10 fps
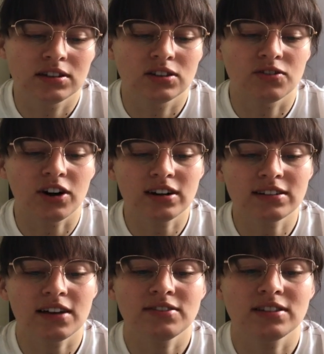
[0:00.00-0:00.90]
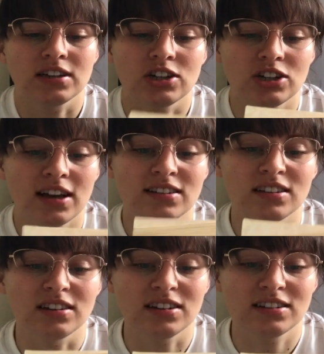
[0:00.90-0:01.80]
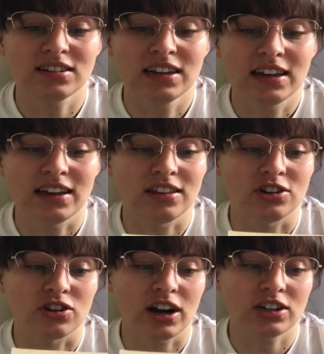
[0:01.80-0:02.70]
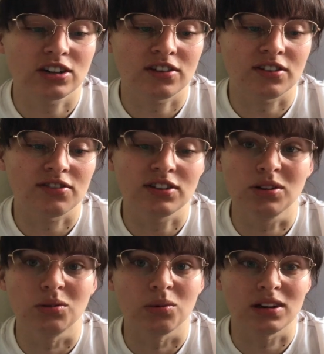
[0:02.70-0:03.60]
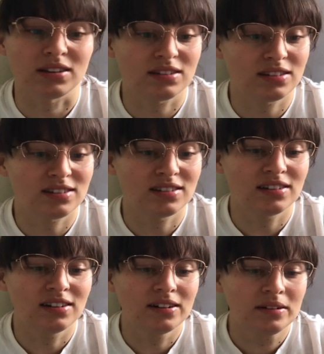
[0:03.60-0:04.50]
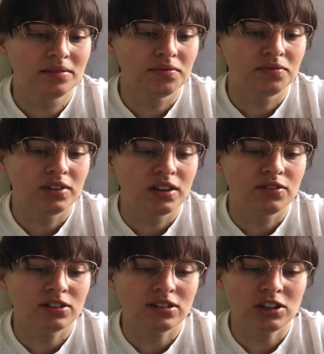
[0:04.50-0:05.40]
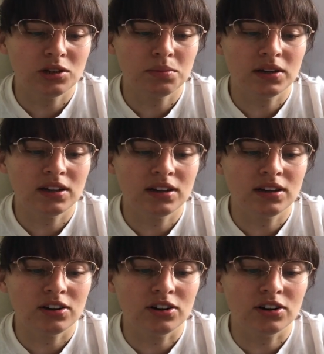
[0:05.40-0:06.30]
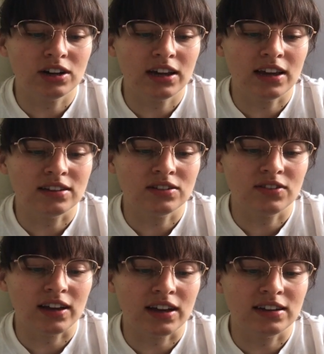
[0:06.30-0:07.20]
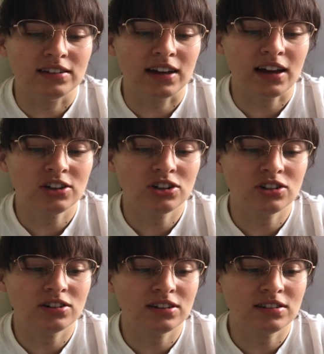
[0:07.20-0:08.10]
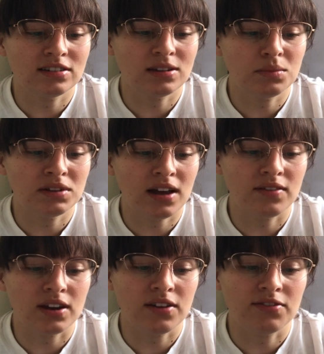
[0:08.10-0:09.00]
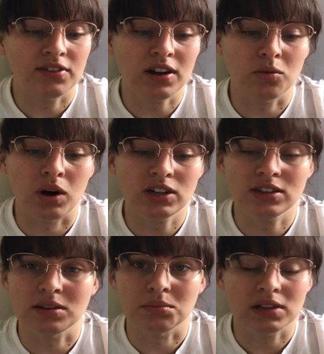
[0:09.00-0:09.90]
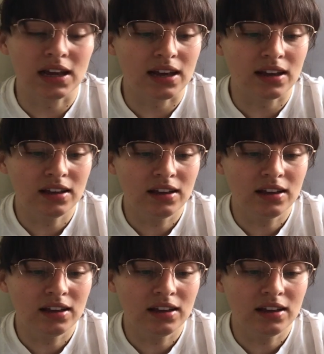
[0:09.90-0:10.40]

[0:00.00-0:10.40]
As far as I've seen, she hasn't looked in the direction of the field once. For such a big Hurricanes fan, Dad sure doesn't seem to have any fun watching them play.